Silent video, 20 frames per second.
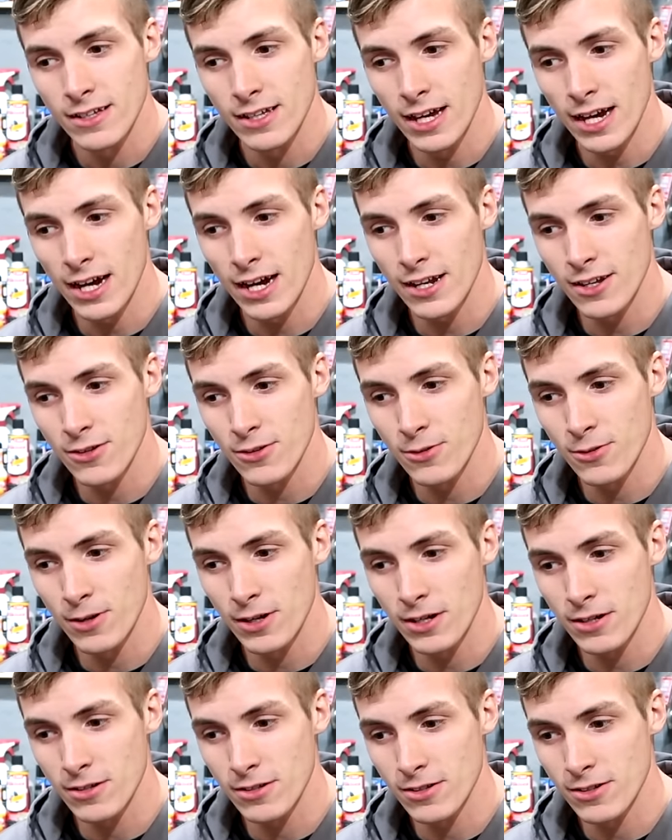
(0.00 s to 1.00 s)
Yeah, and you
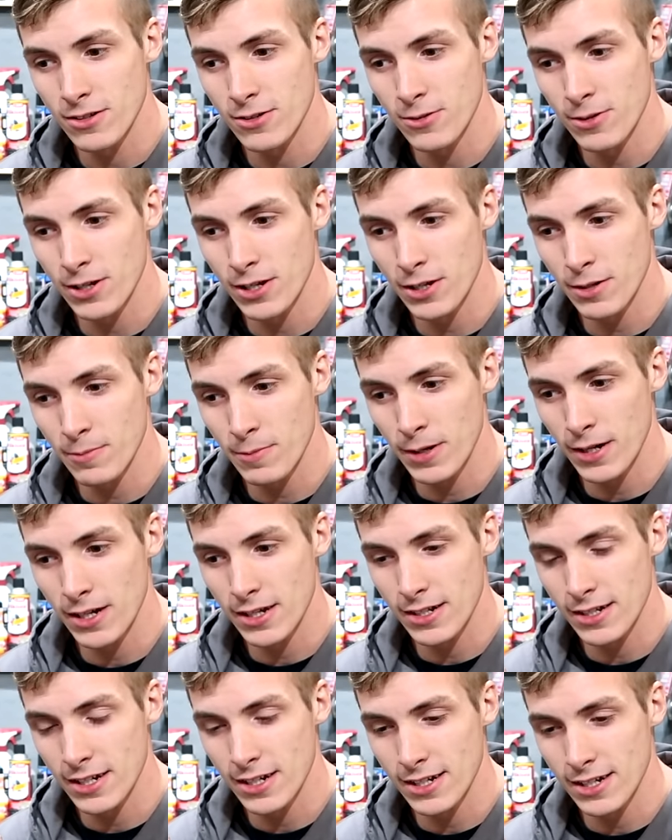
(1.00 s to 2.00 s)
know what your
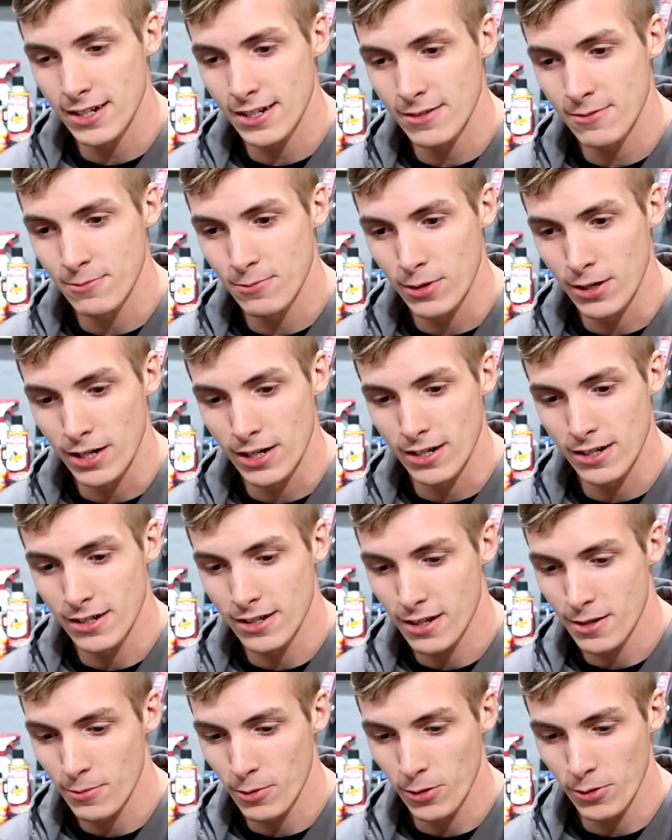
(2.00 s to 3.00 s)
bike needed when
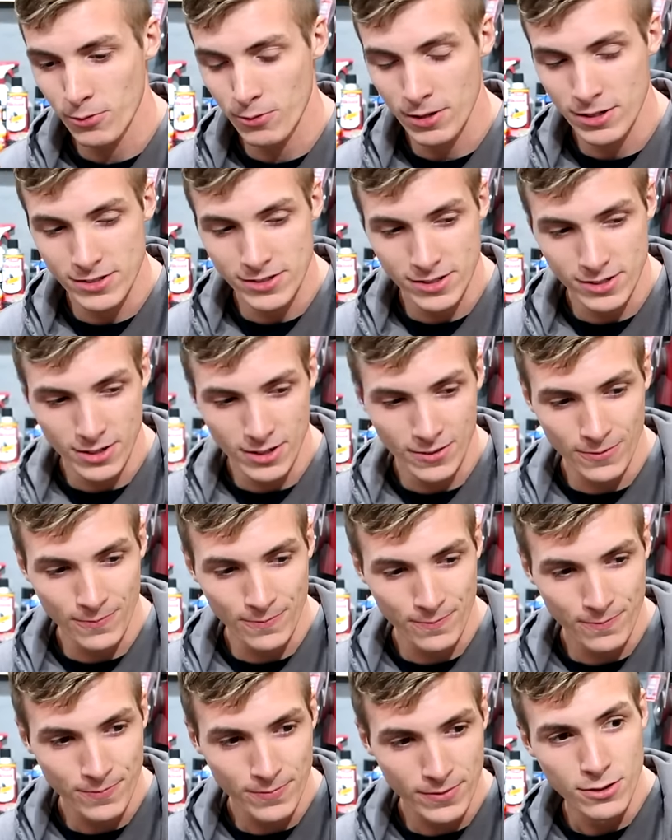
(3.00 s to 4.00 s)
they both read
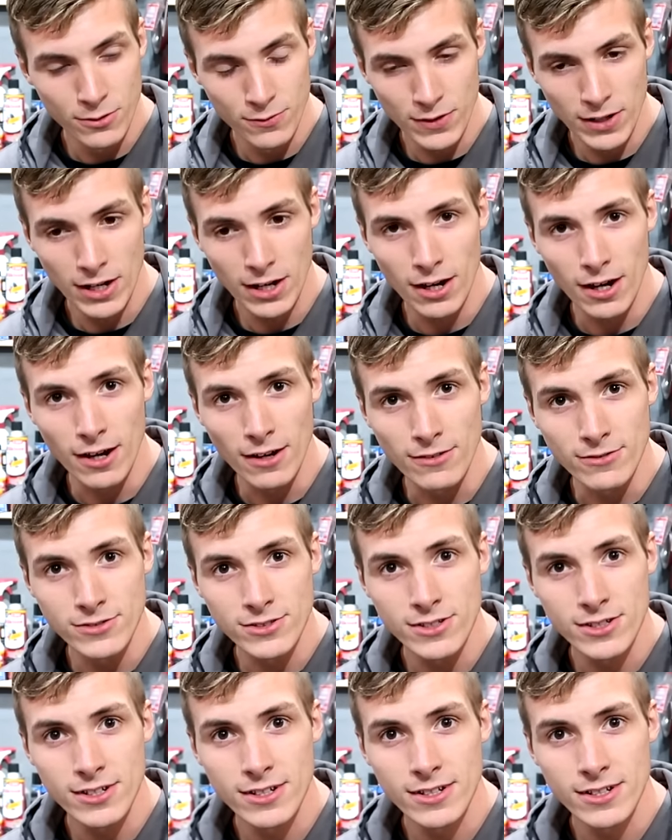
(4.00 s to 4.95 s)
zero? New valves.